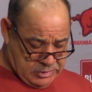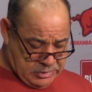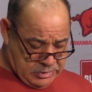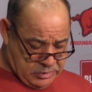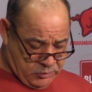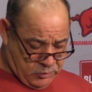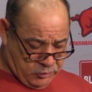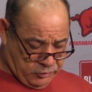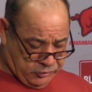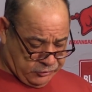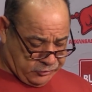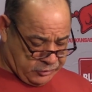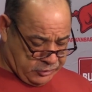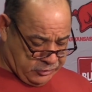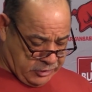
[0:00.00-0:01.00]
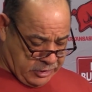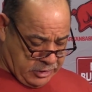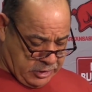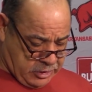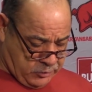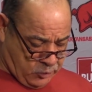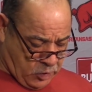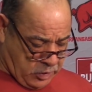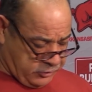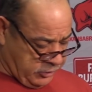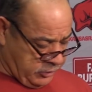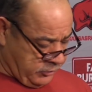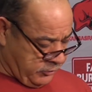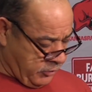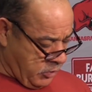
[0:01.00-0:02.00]
we'll just continue and watch
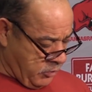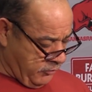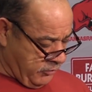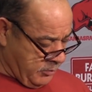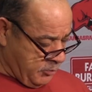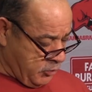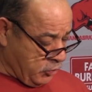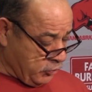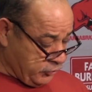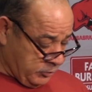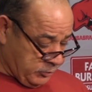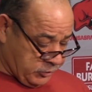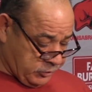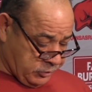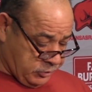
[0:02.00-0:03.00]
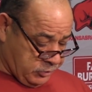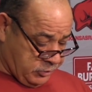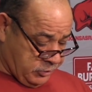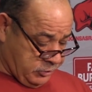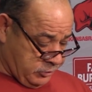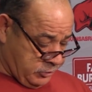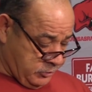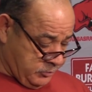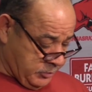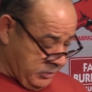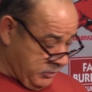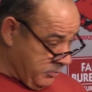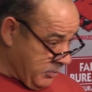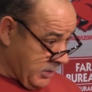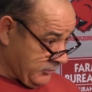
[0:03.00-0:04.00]
his growth and push him to
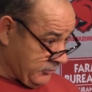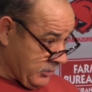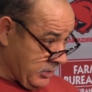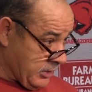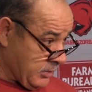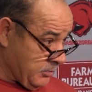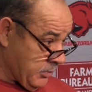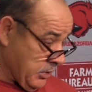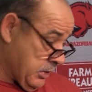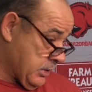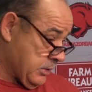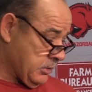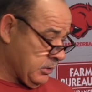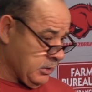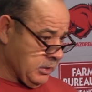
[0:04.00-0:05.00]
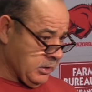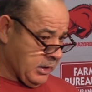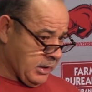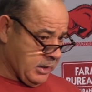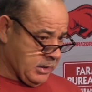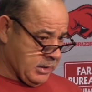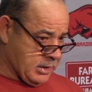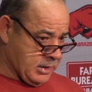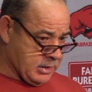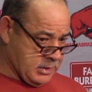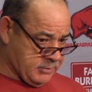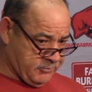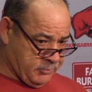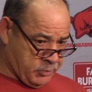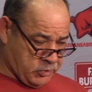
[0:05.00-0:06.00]
be the best that he can be. And
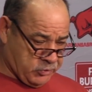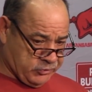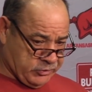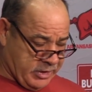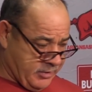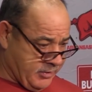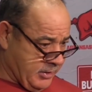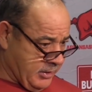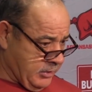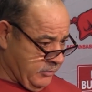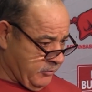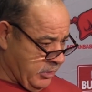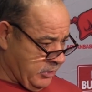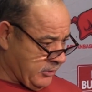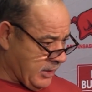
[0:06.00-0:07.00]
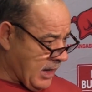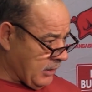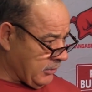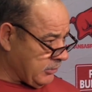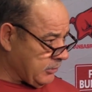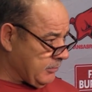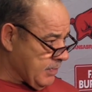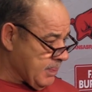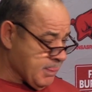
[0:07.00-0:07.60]
I think he's very talented.